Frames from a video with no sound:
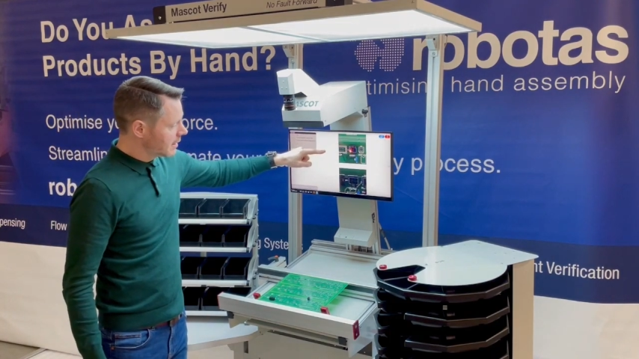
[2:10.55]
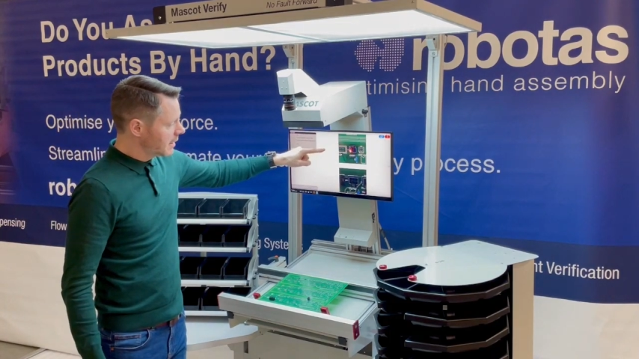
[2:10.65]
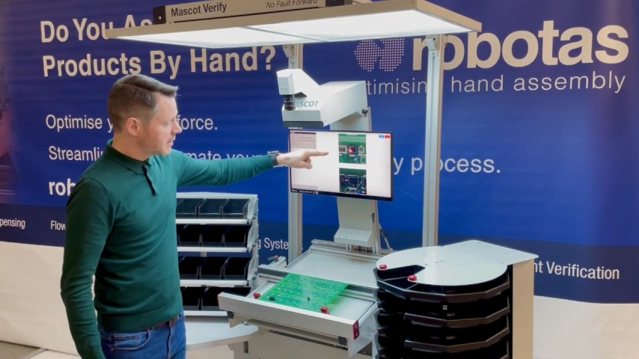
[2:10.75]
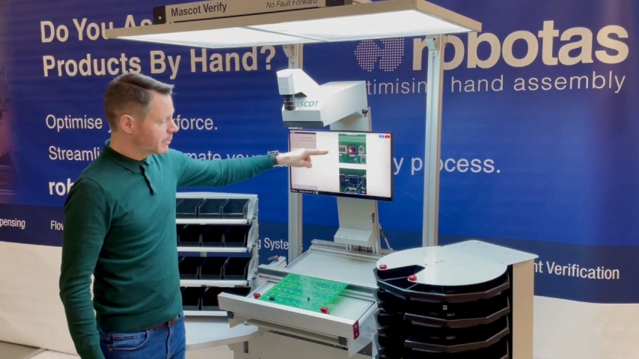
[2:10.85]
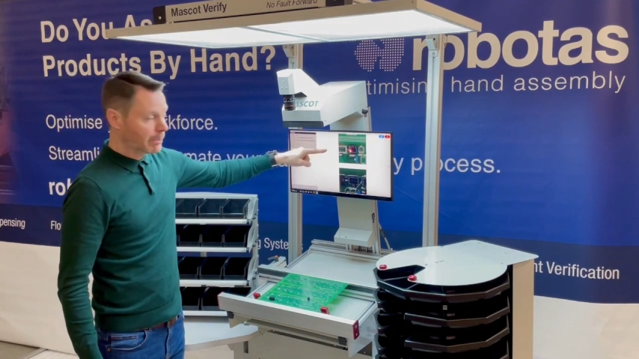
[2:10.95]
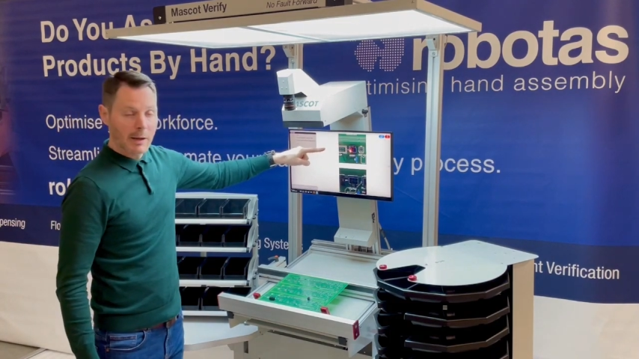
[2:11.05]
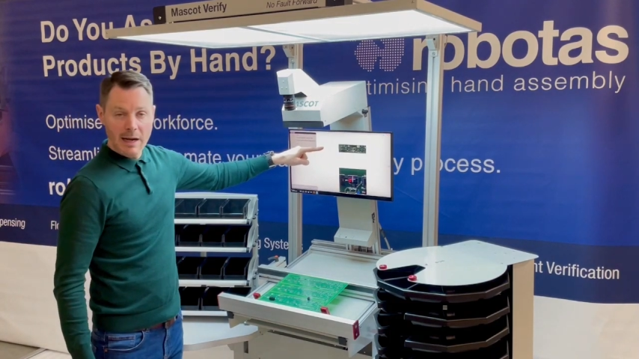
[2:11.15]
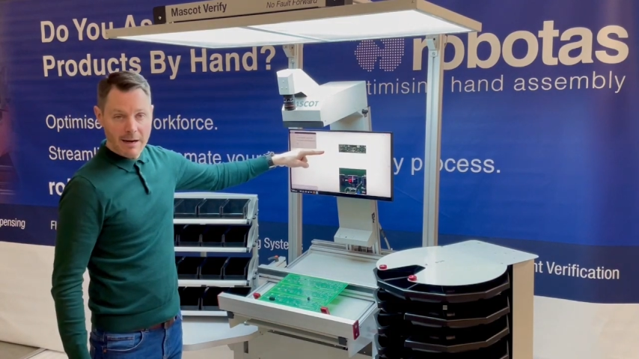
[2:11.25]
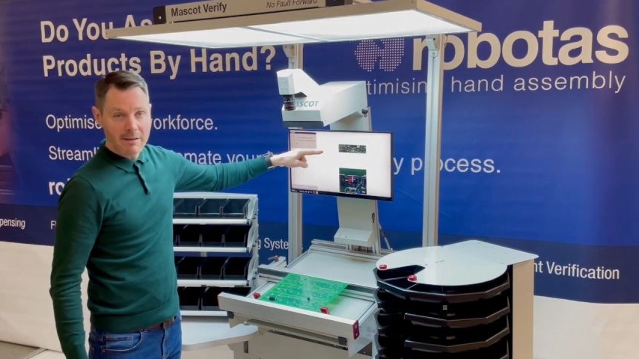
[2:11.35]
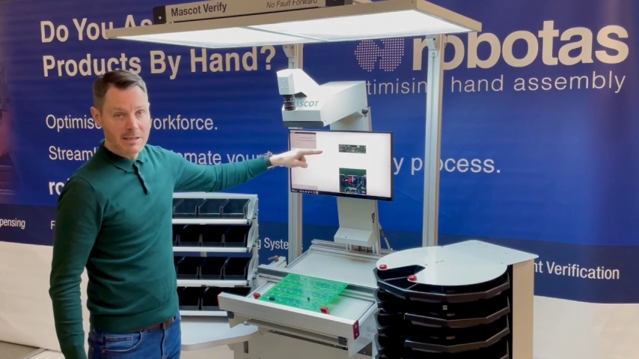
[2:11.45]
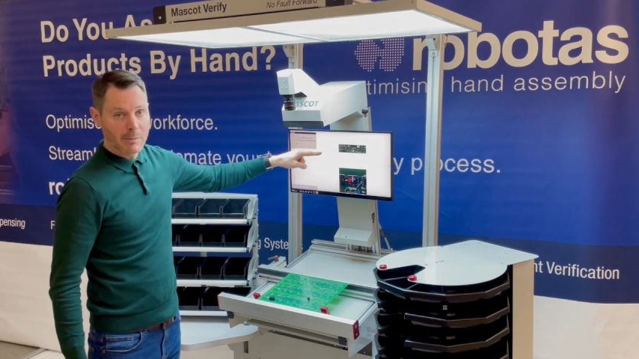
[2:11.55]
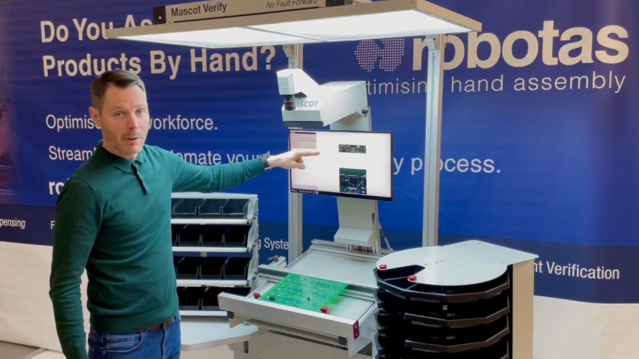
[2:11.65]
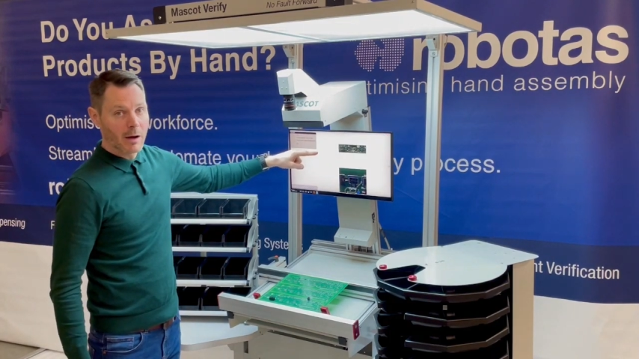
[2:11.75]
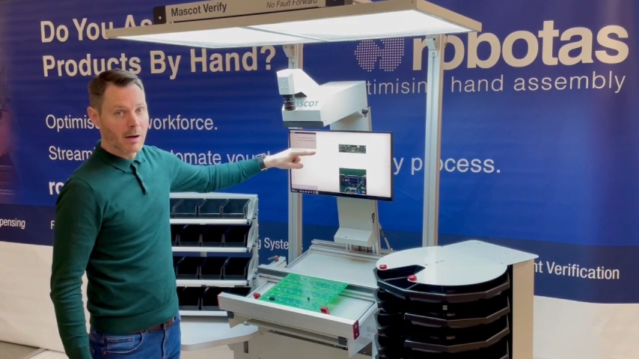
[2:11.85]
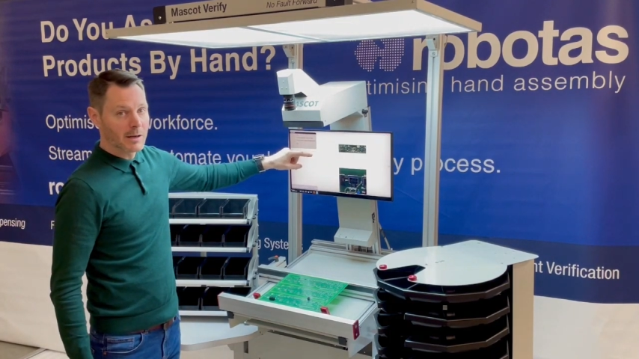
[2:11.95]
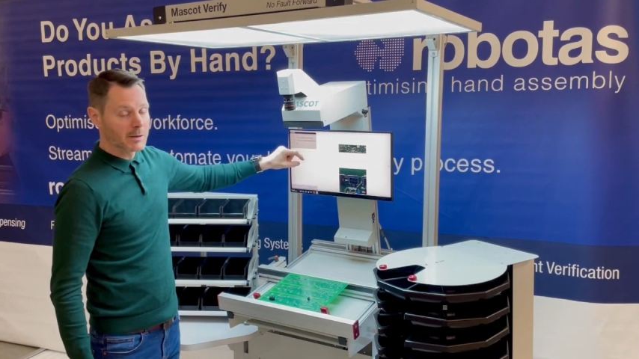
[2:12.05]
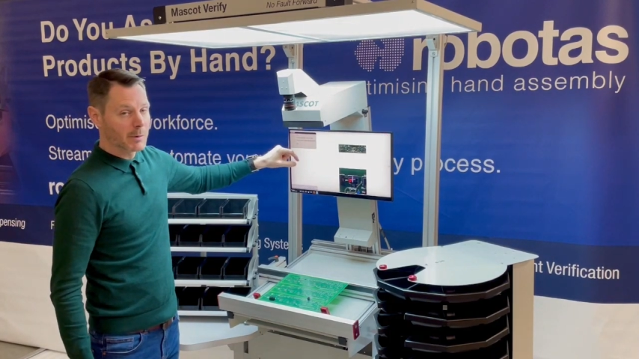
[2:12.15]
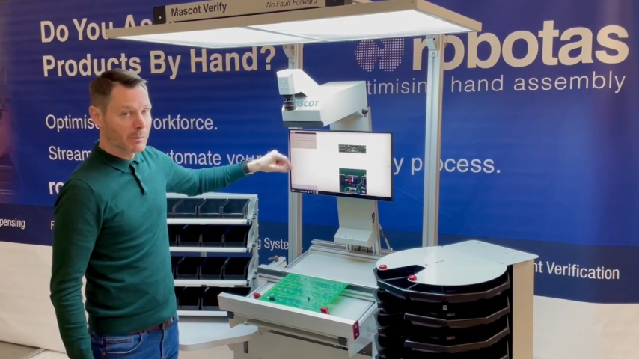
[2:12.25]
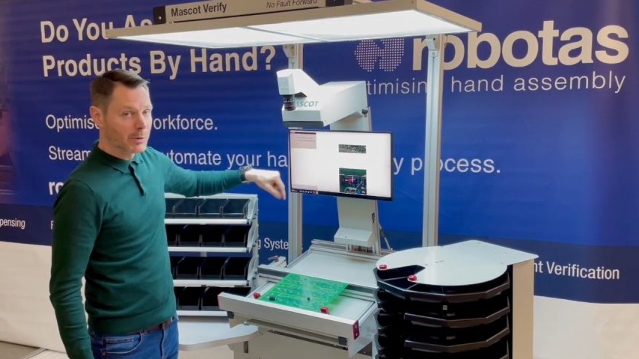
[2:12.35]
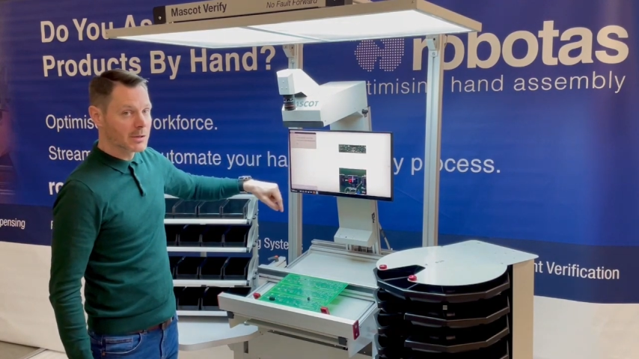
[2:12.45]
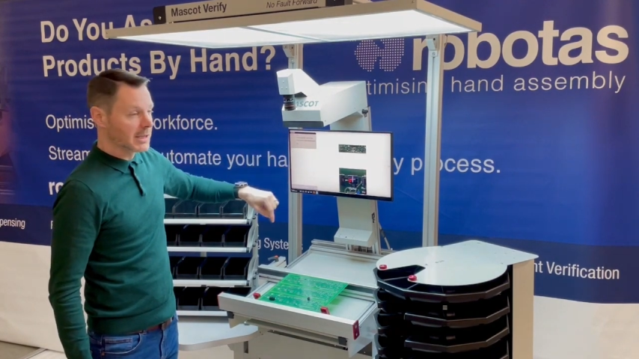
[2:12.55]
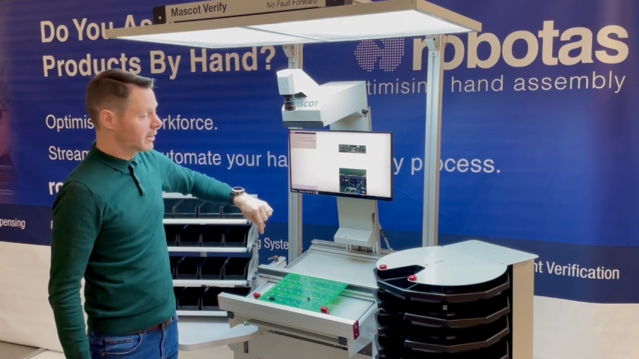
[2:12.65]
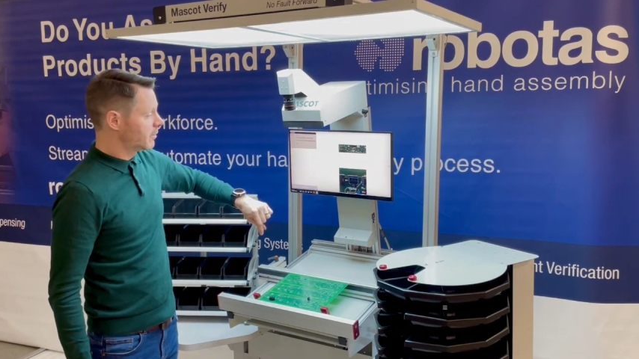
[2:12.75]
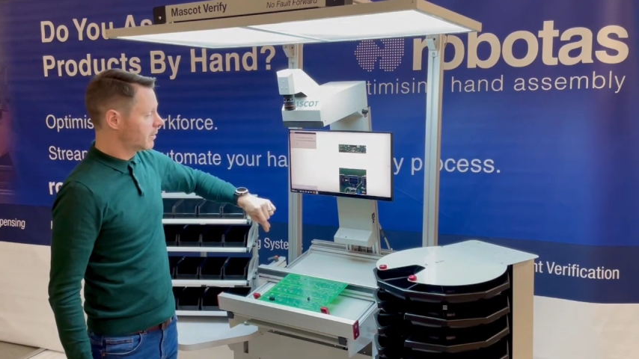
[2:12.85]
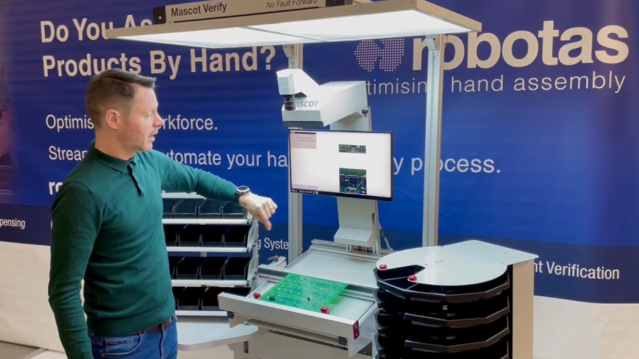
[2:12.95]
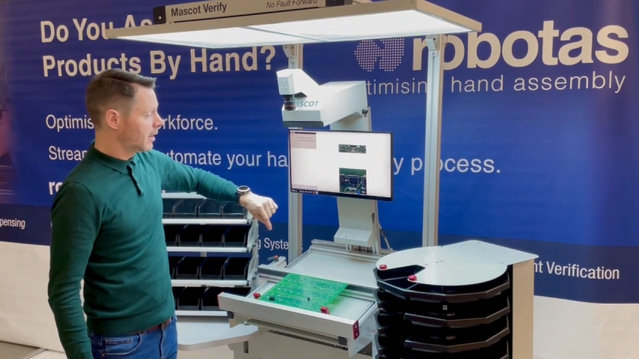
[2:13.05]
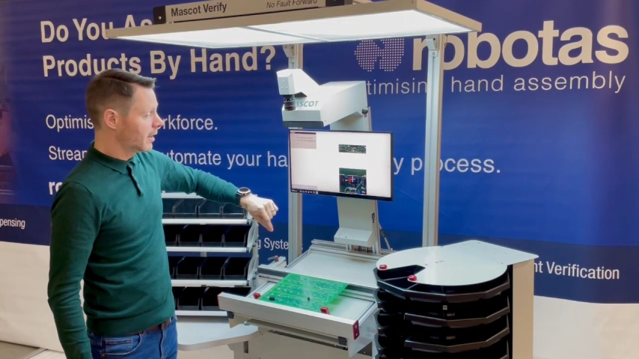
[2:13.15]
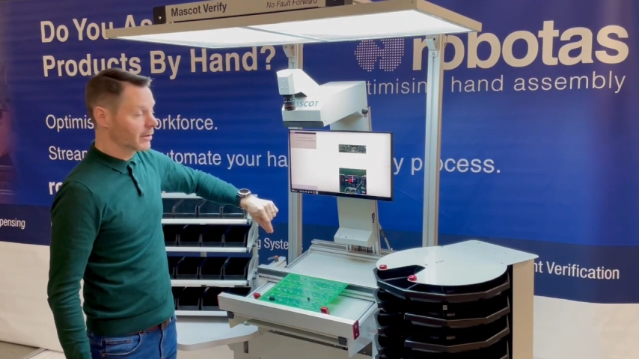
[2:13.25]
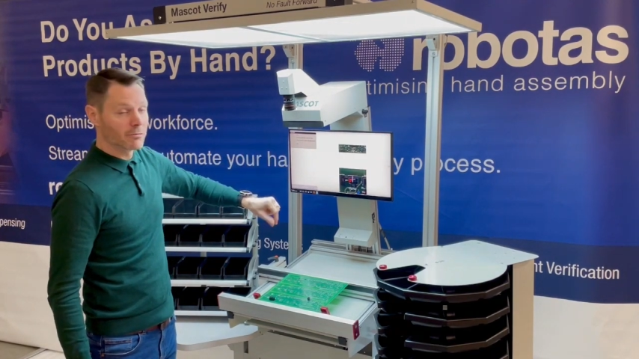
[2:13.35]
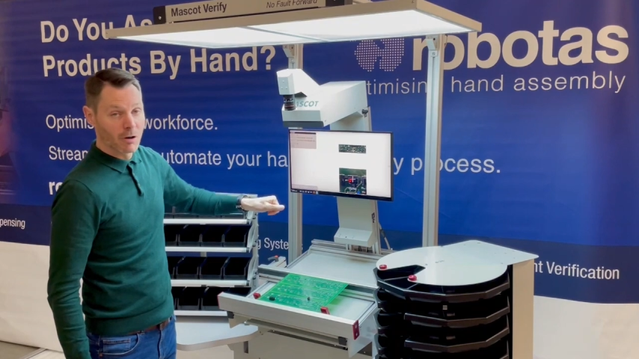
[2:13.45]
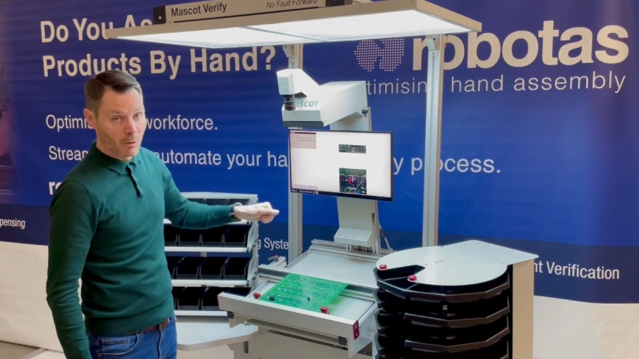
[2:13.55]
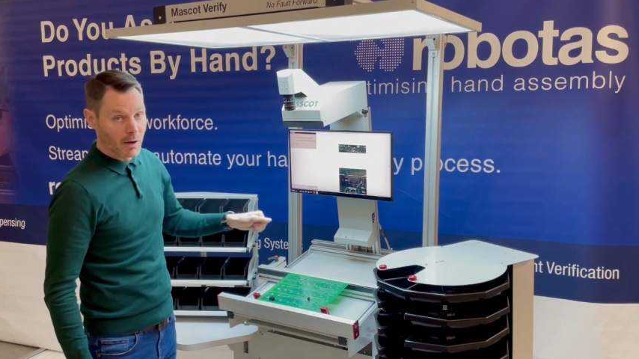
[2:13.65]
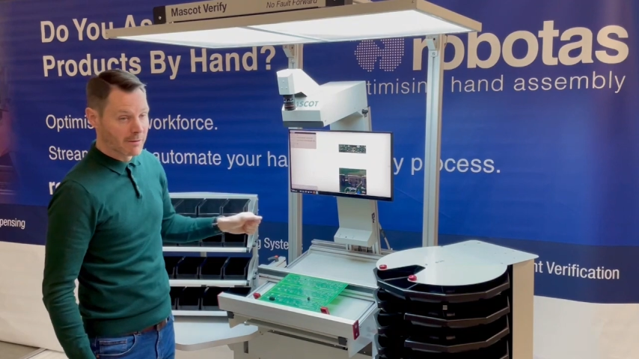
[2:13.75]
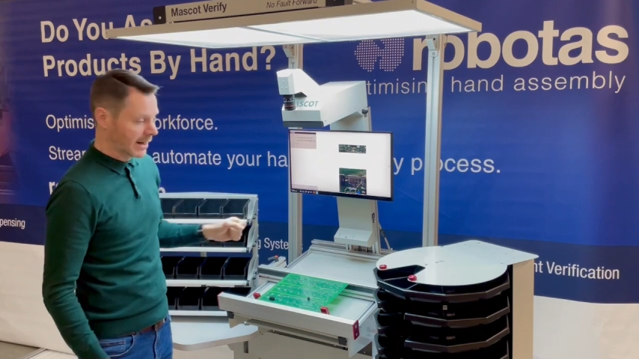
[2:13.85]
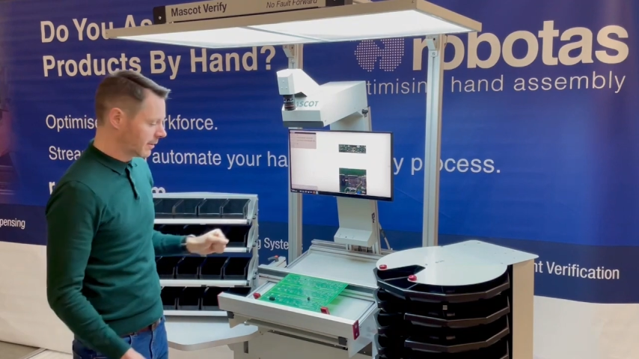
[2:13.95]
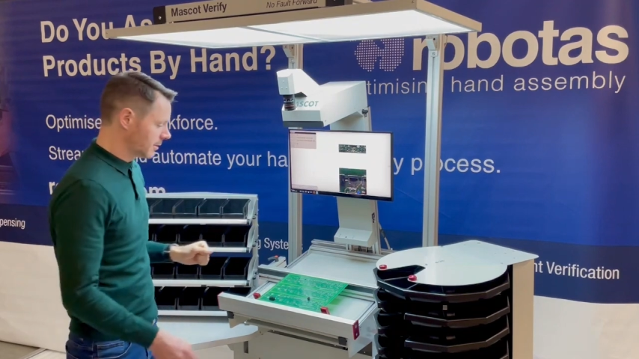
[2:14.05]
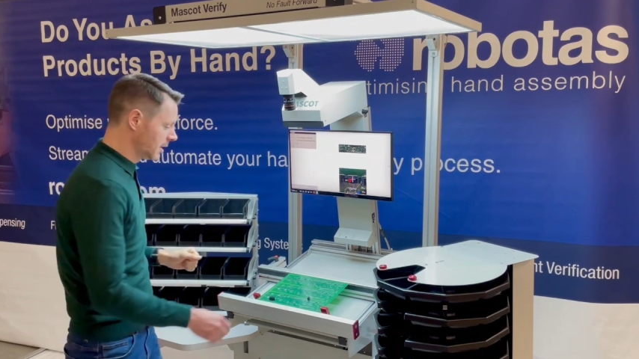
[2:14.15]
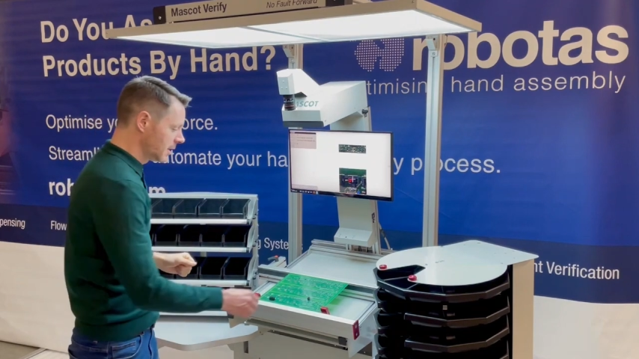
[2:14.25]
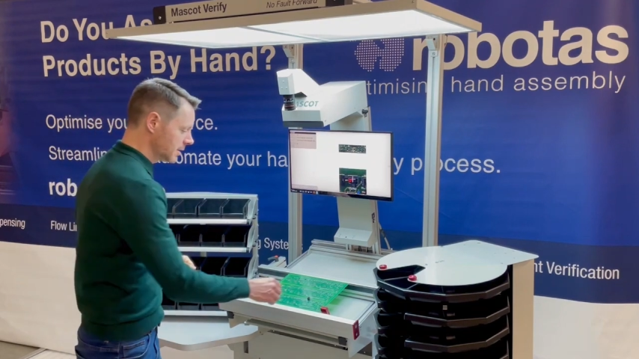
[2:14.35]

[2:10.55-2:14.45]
This polarity part has been put in the wrong way around.